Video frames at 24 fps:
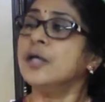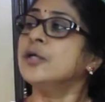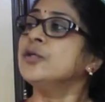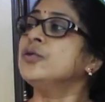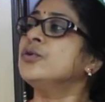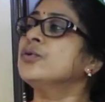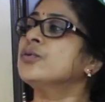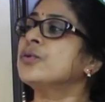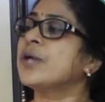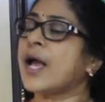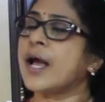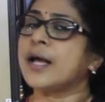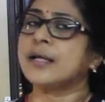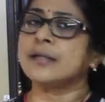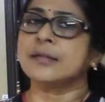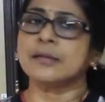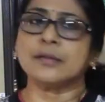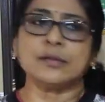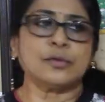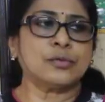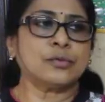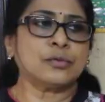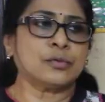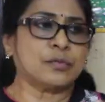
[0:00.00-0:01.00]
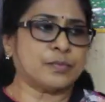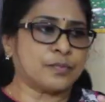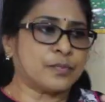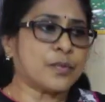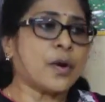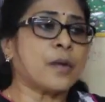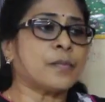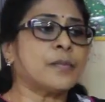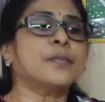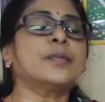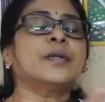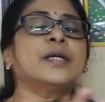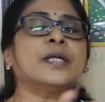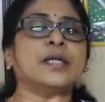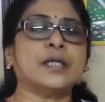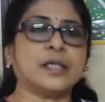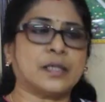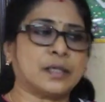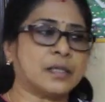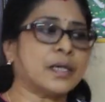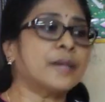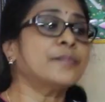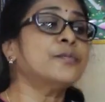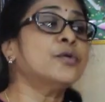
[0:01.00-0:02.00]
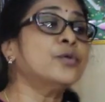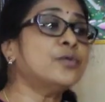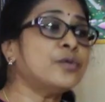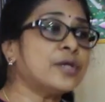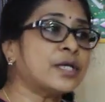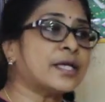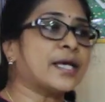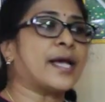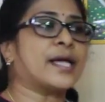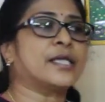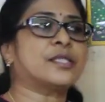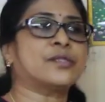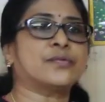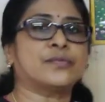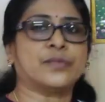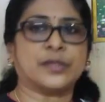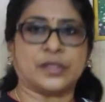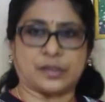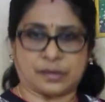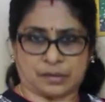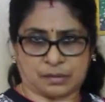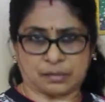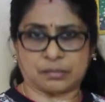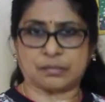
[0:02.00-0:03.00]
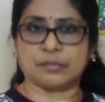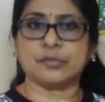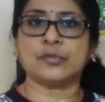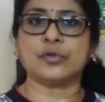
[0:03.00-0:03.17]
you can, probably communicate with,